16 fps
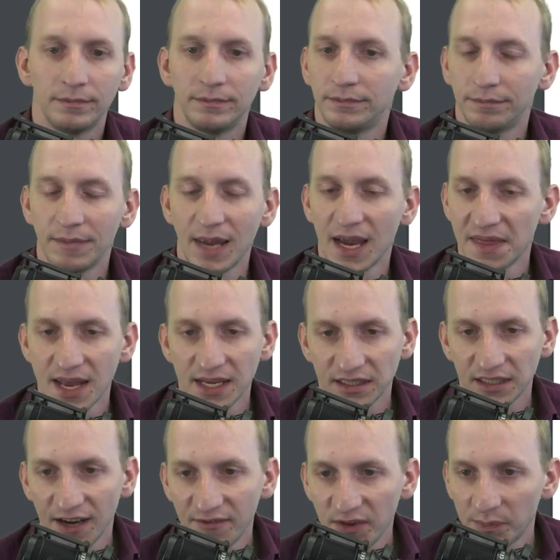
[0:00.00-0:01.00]
Man, they just
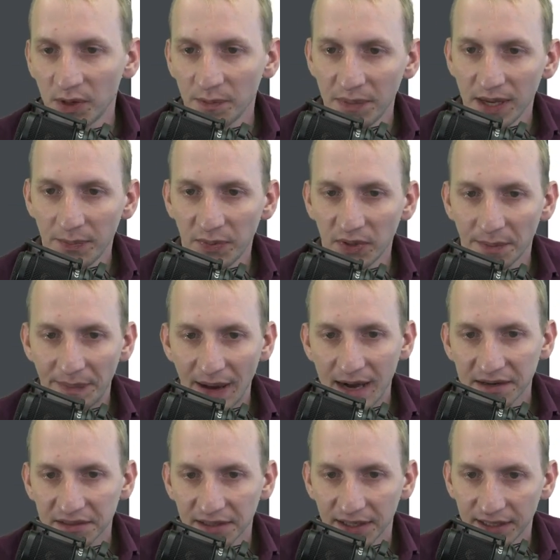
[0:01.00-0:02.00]
love to put people in a
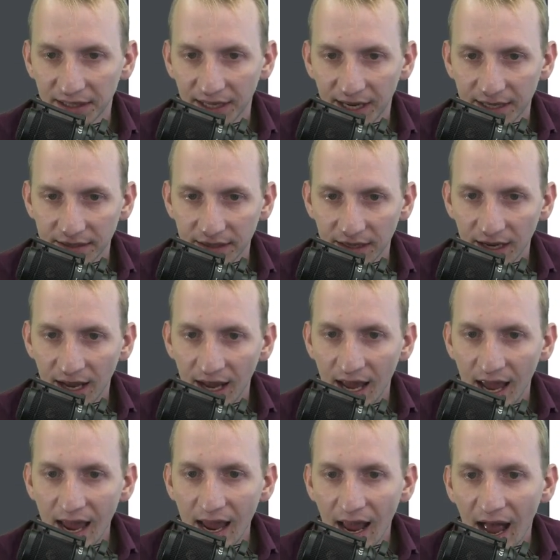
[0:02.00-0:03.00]
box like that.
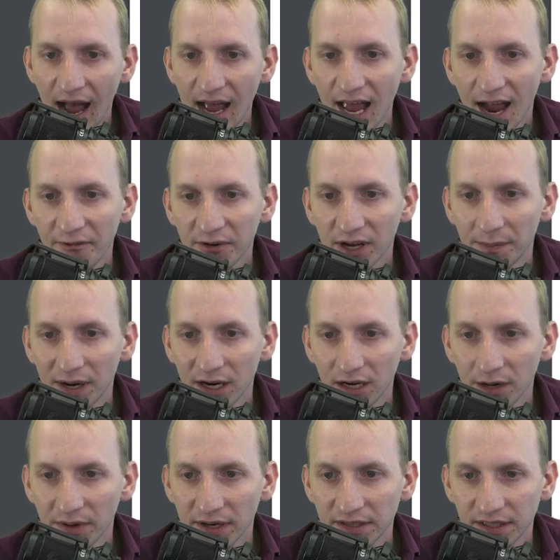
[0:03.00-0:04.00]
A high African American
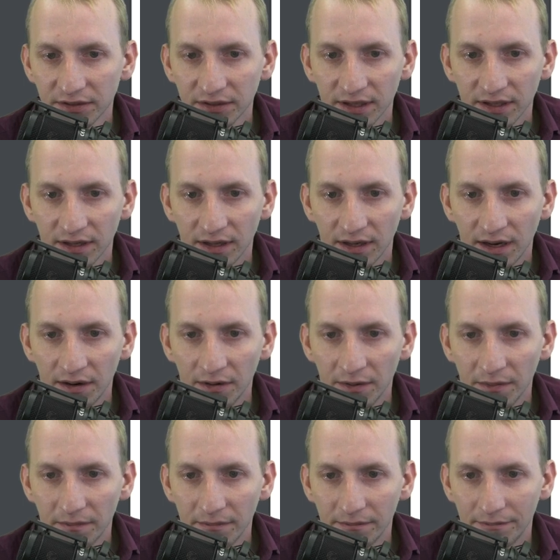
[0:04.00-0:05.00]
neighborhood.
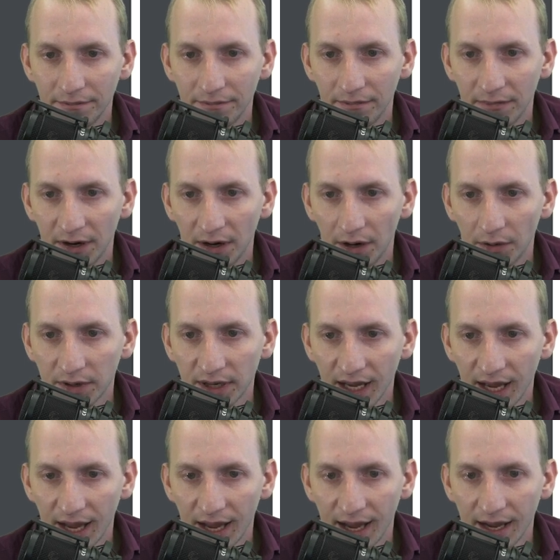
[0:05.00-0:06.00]

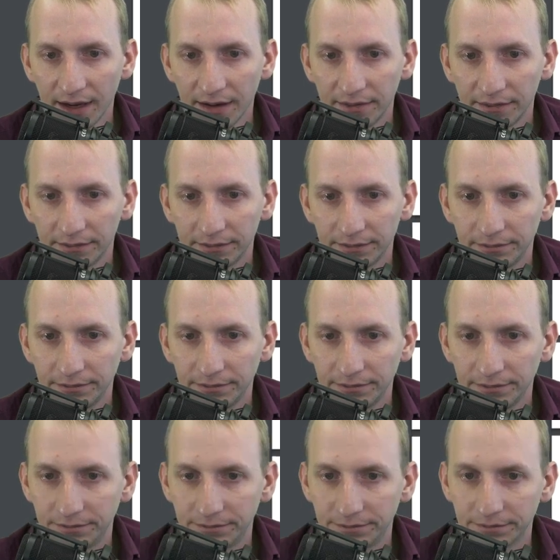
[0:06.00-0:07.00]
Okay.
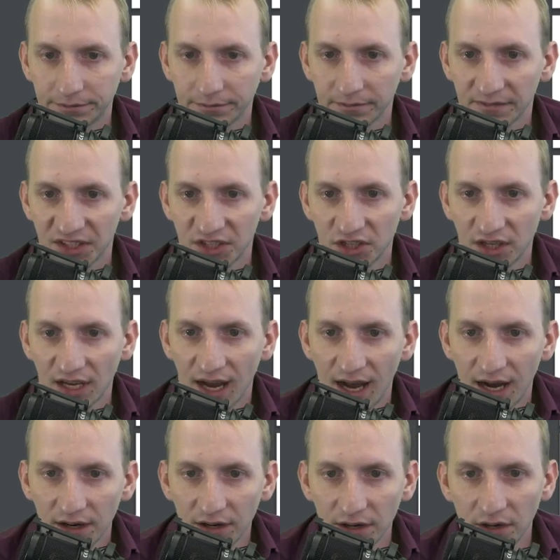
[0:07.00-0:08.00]

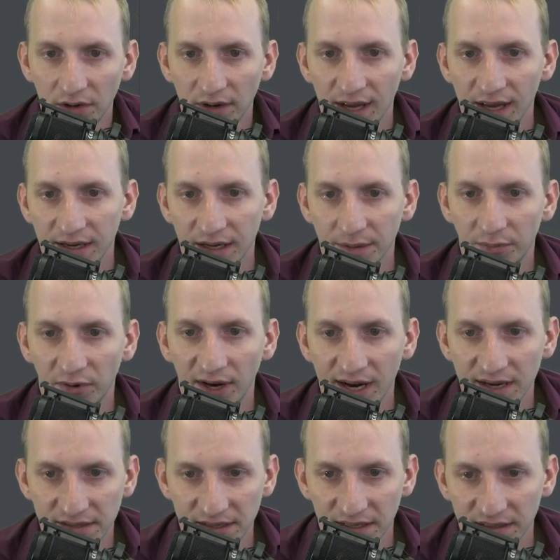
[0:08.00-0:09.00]
Chicago
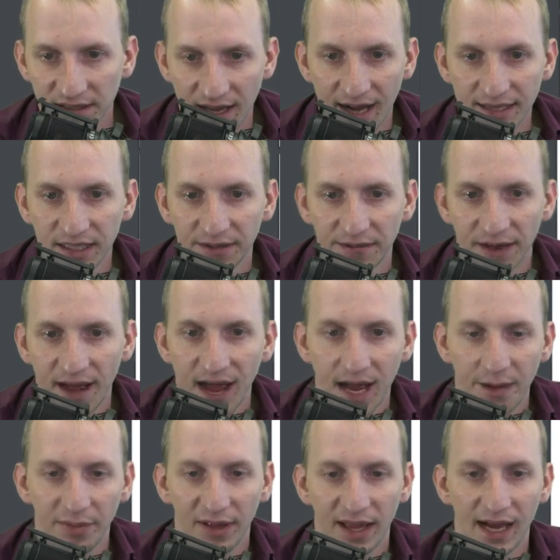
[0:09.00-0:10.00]
comprises lots of high
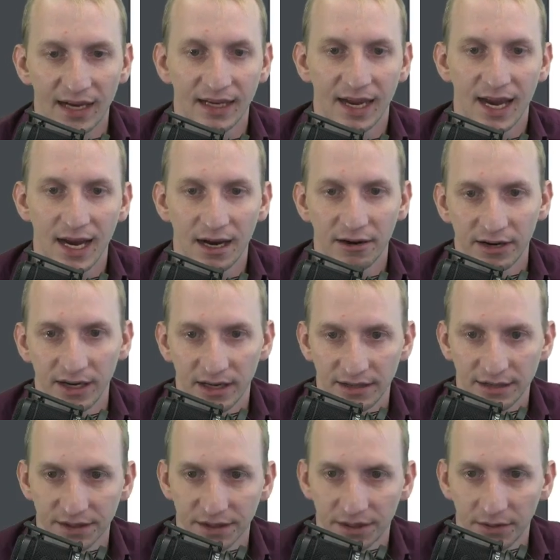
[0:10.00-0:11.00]
black
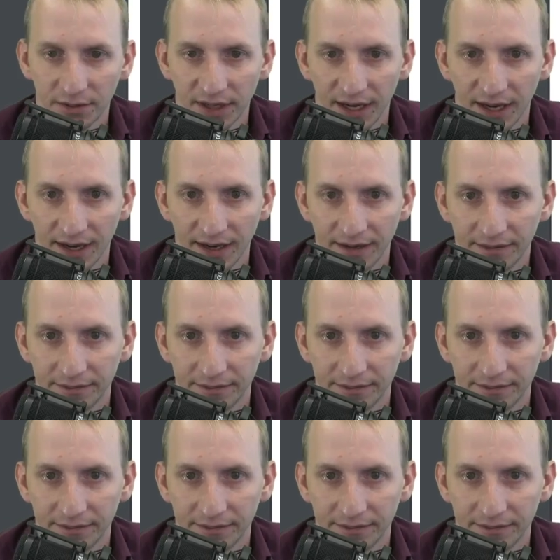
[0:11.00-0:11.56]
areas. Okay.